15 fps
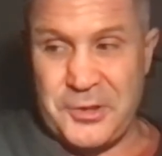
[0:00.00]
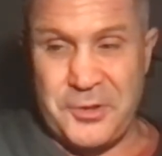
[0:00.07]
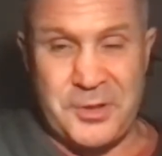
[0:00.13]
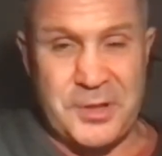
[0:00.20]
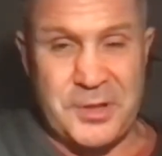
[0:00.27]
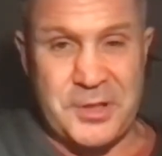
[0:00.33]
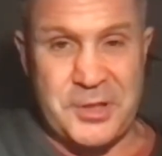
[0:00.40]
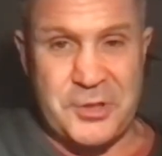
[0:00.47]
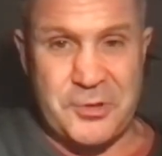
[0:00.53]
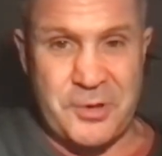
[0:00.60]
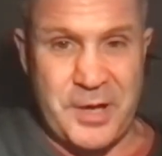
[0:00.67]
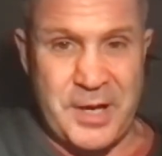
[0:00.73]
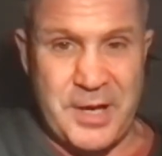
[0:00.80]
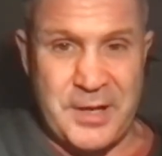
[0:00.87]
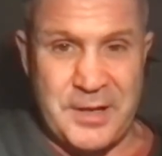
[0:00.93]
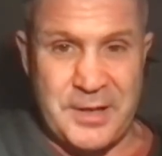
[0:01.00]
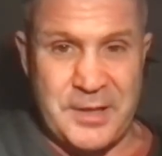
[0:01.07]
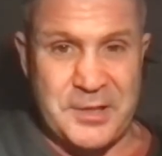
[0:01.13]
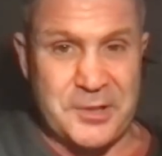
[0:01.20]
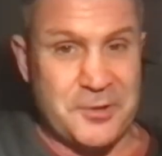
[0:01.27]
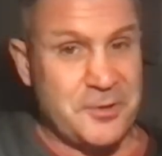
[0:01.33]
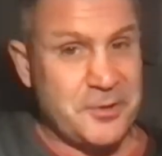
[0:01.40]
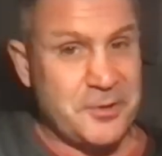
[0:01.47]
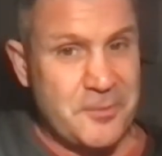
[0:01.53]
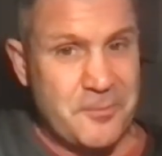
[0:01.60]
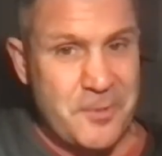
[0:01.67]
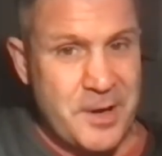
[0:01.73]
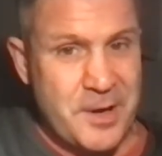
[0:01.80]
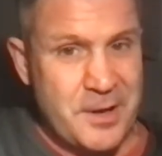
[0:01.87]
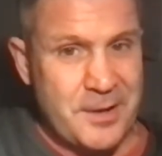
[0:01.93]
his trade, and he's learned it
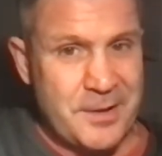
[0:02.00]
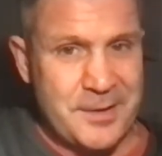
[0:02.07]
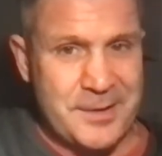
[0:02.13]
well.